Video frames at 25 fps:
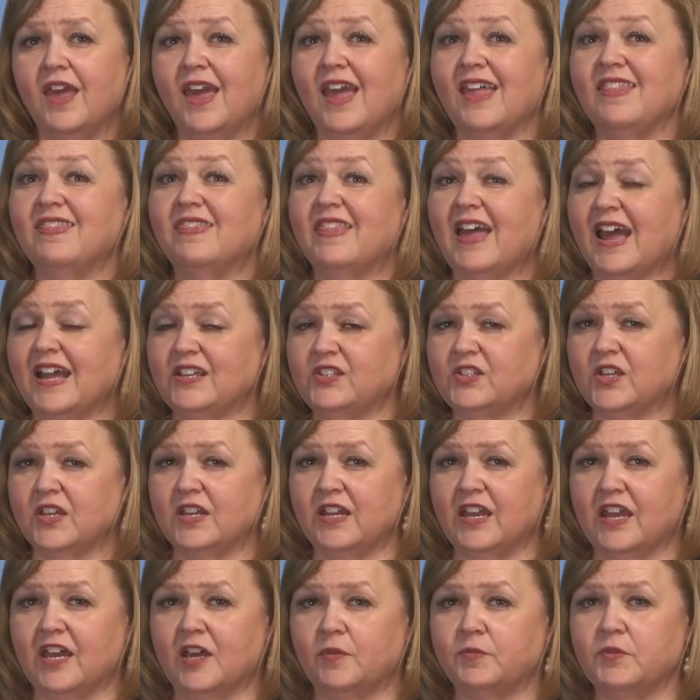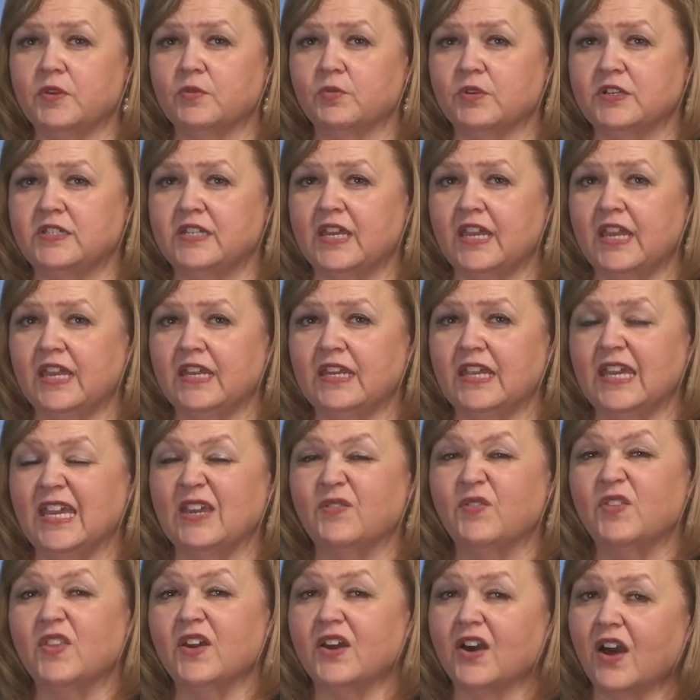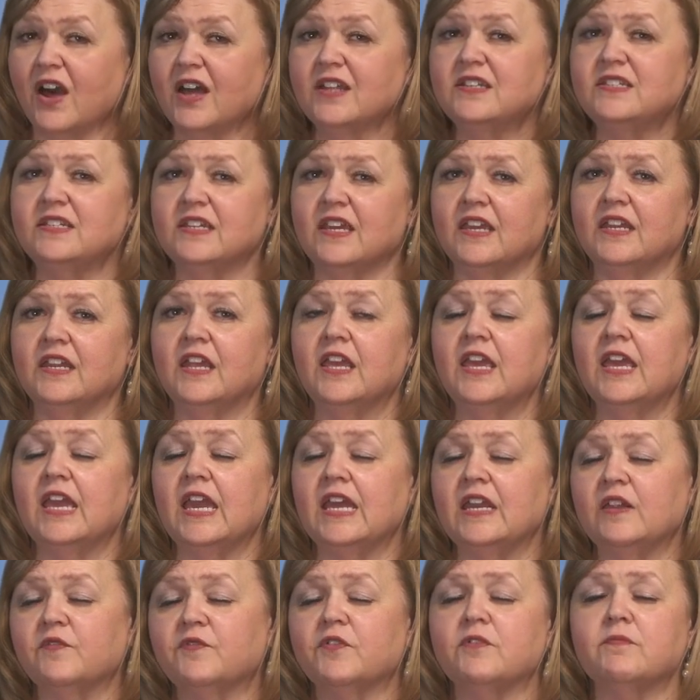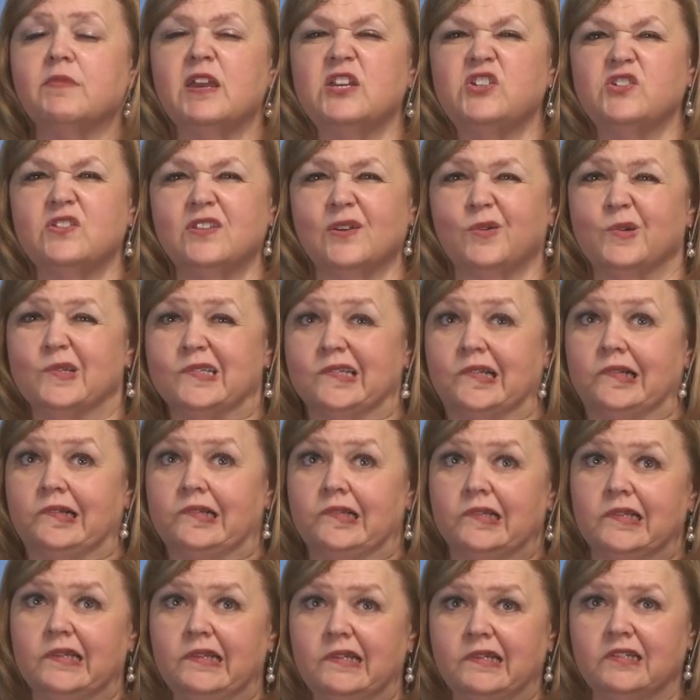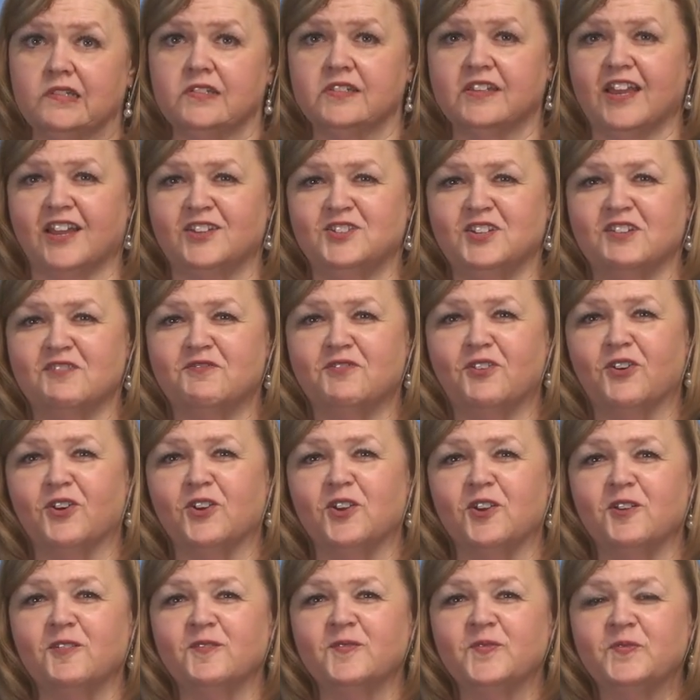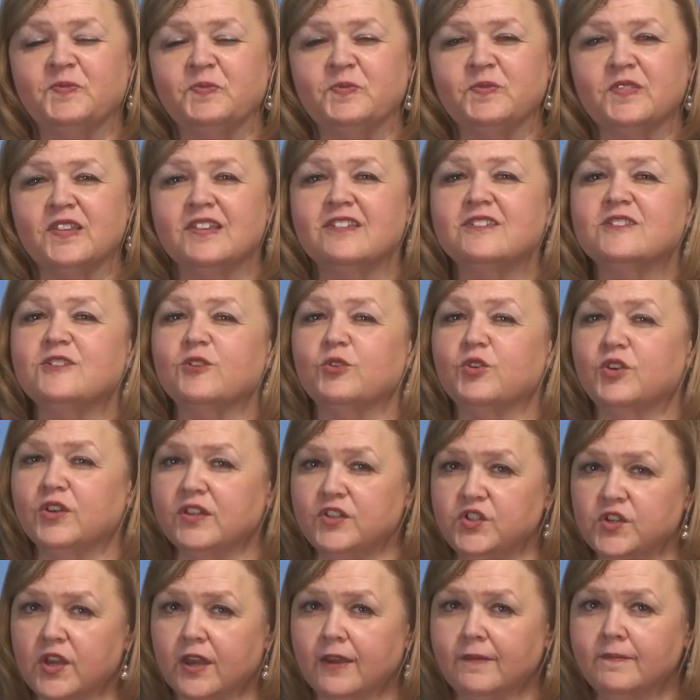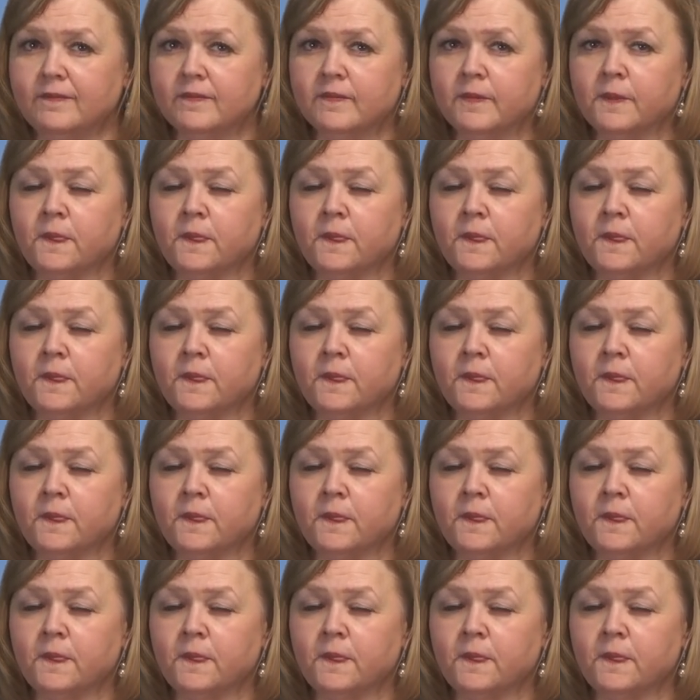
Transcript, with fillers: and that's going to help you retain even the content and information that was a little sketchy for you. So good job.